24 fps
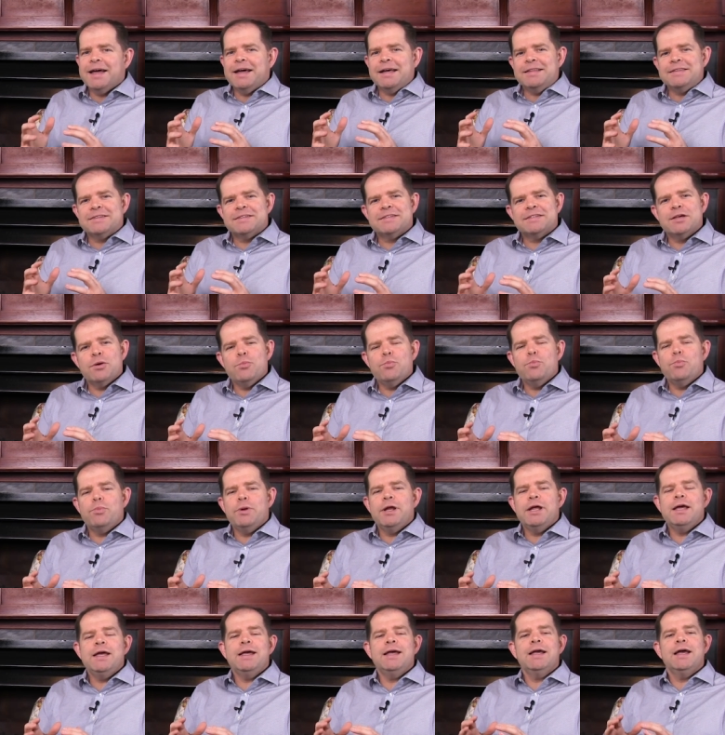it's
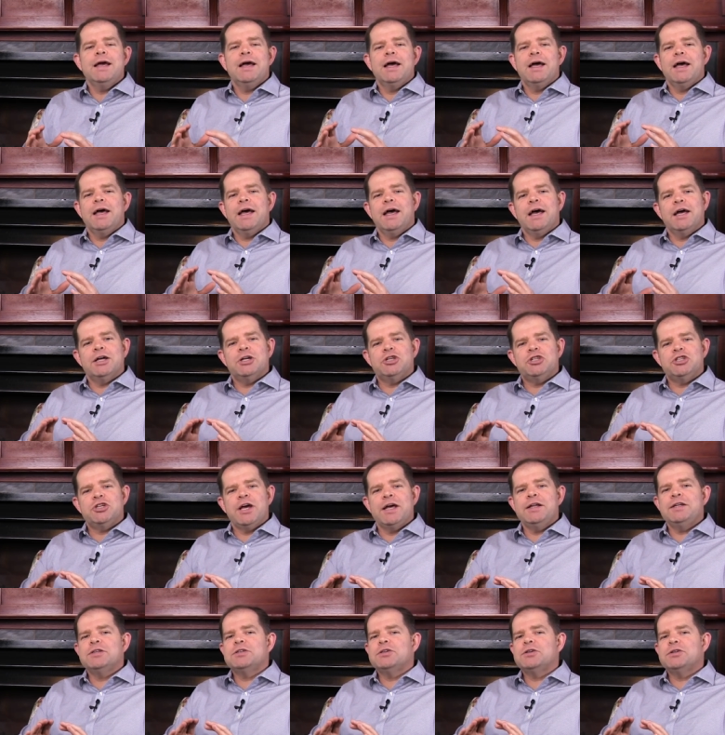simply a
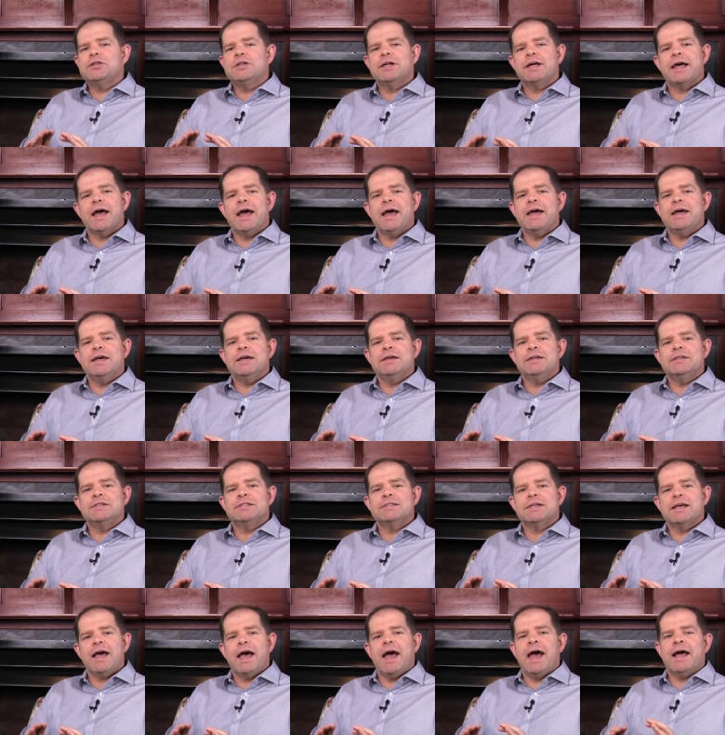gentle
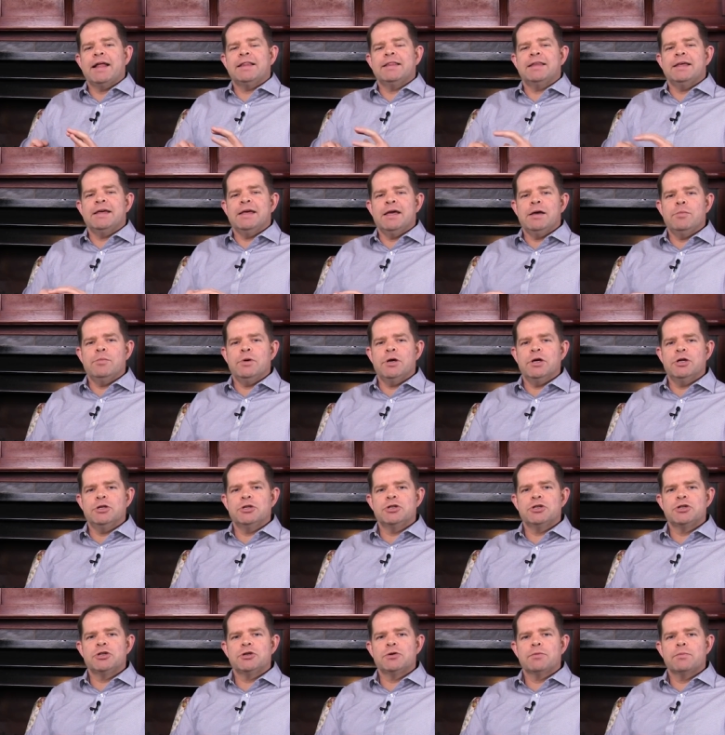gaze at the
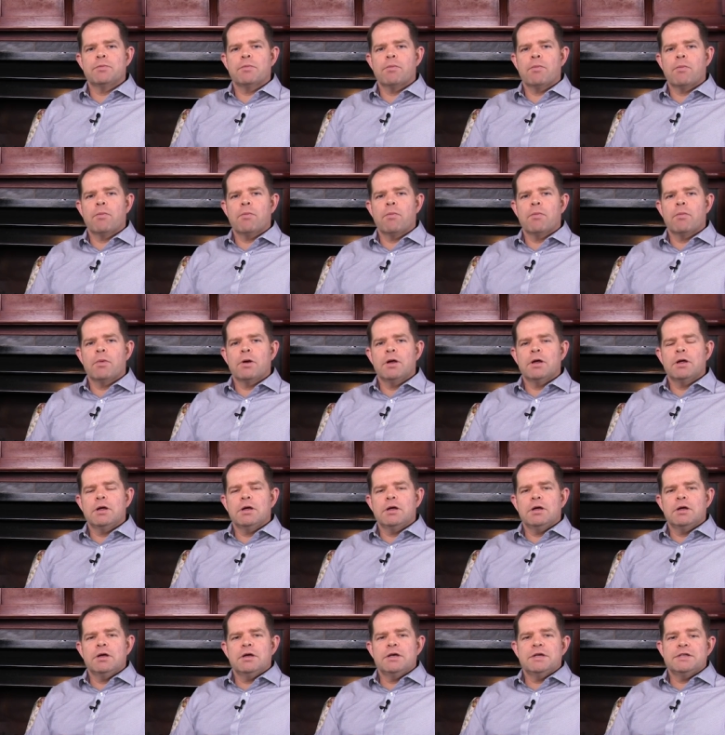image.
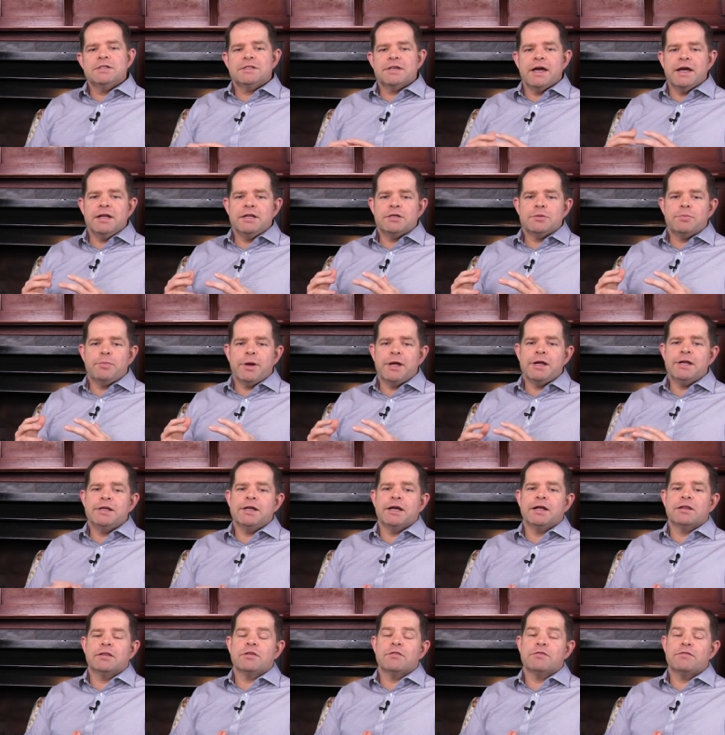Saint
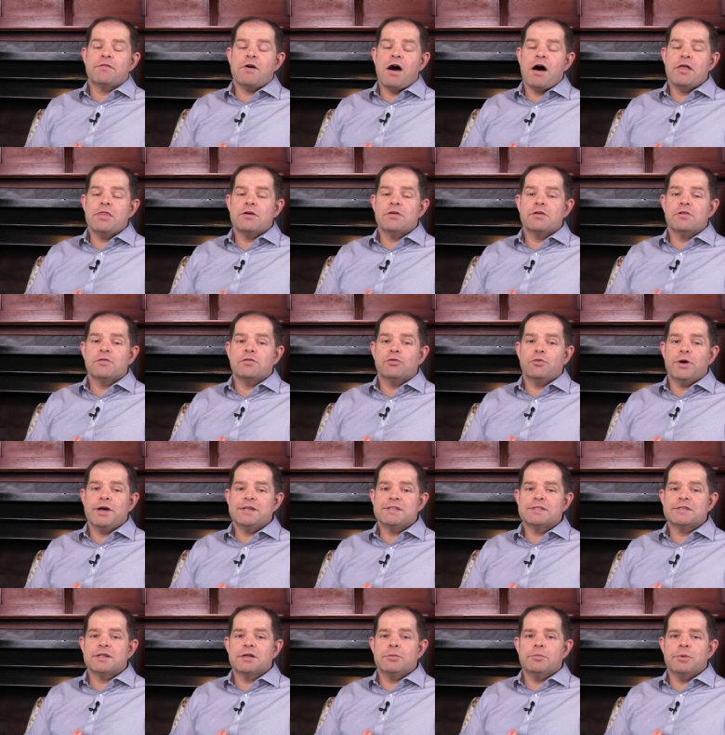Benedict, the father of
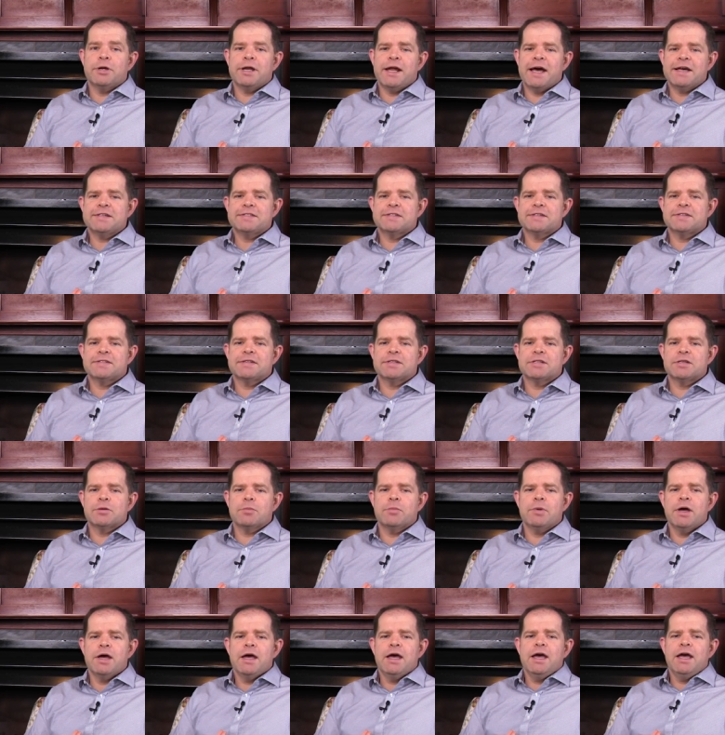Western
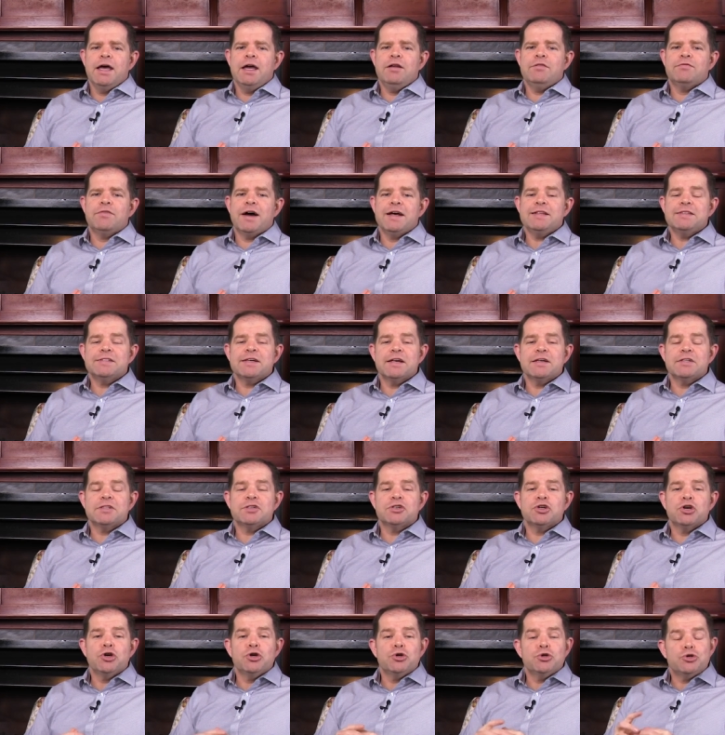monasticism, invites
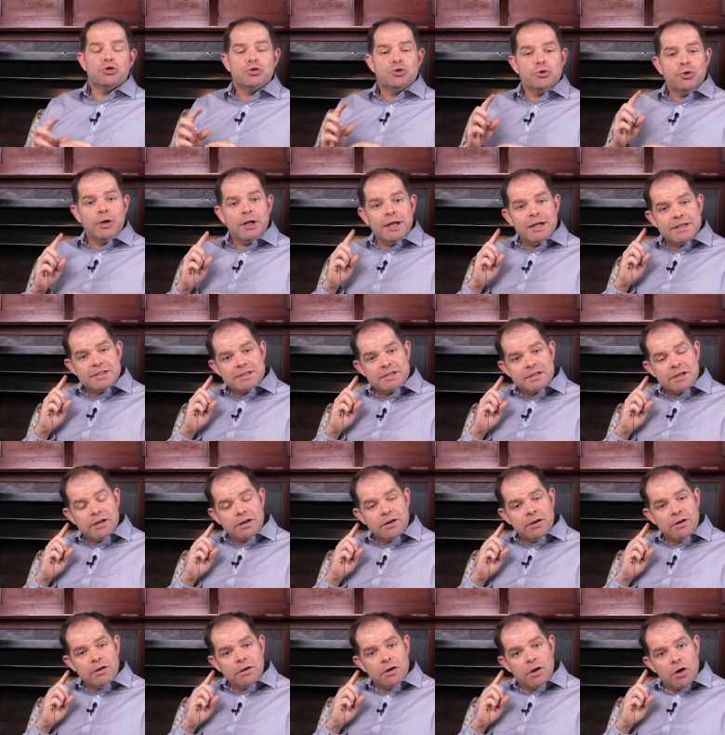us to
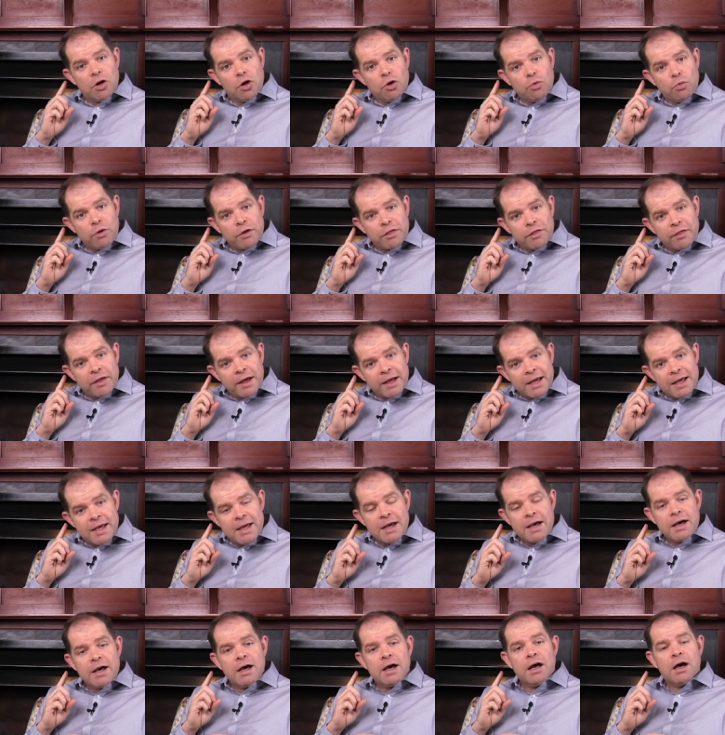listen with the
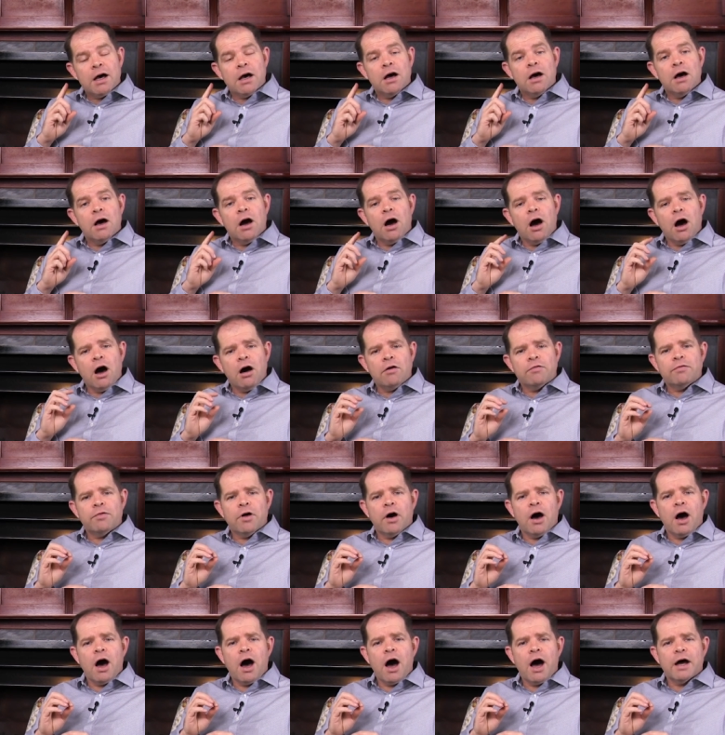ear of the
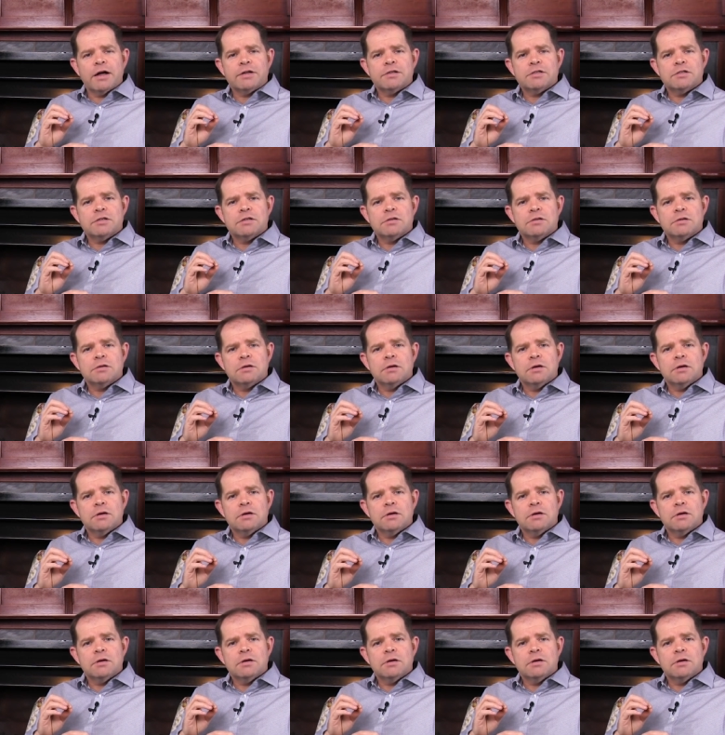heart.